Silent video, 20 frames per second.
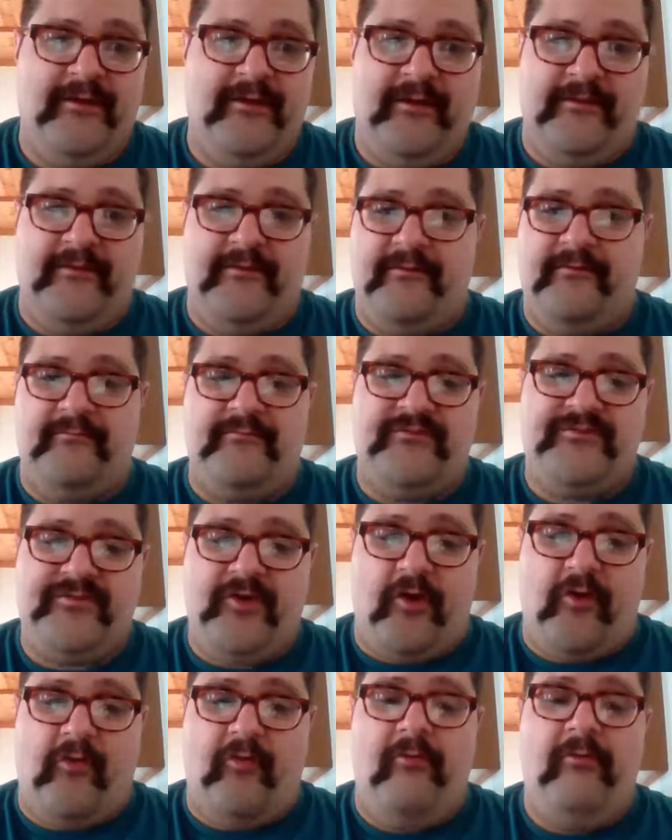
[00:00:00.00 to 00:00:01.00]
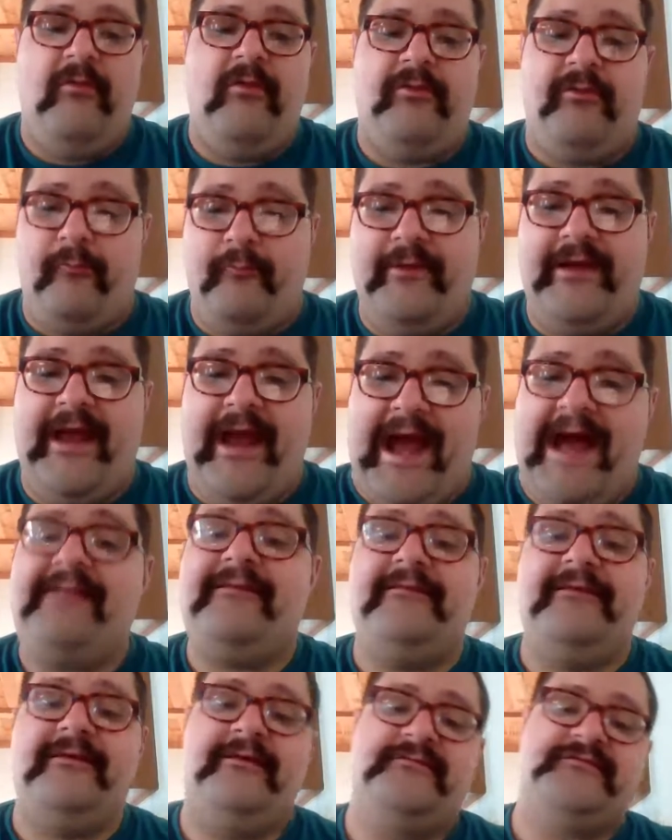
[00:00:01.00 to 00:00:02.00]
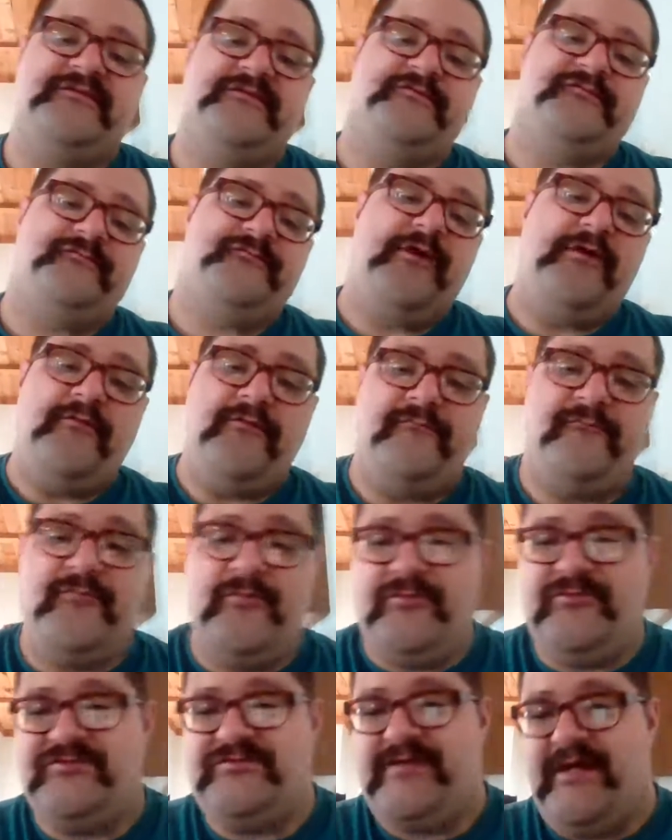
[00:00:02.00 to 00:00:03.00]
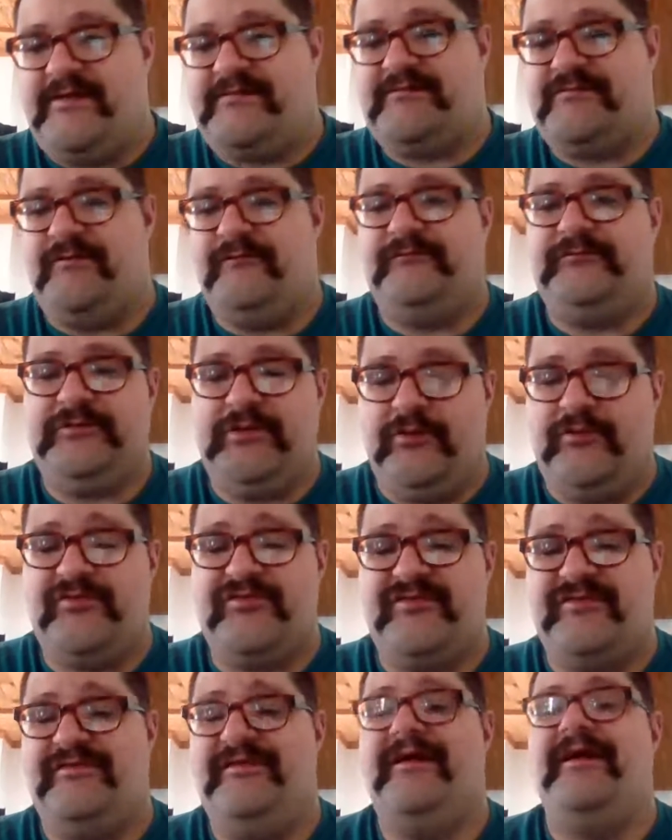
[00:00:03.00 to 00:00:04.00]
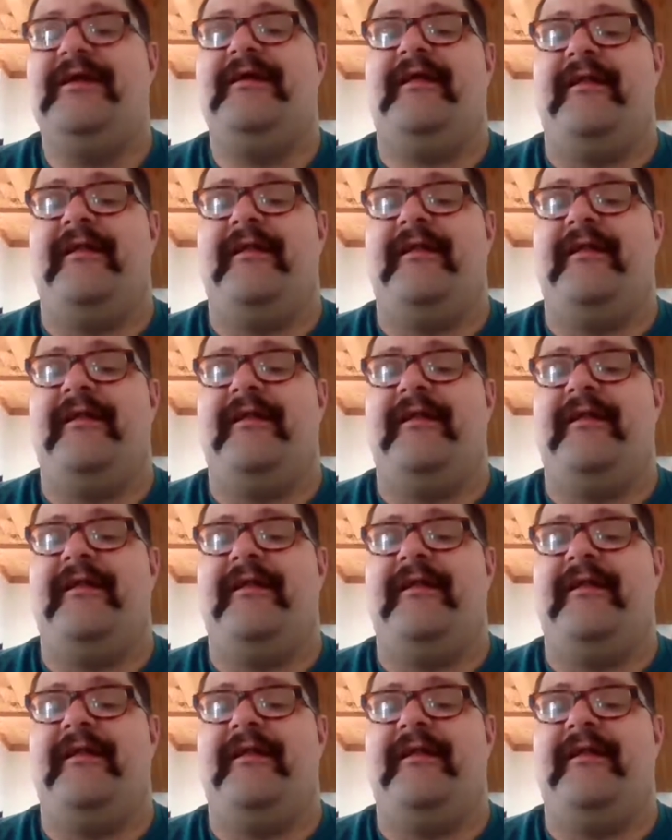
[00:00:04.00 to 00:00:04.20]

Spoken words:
And so the reality is there's very few states who've chosen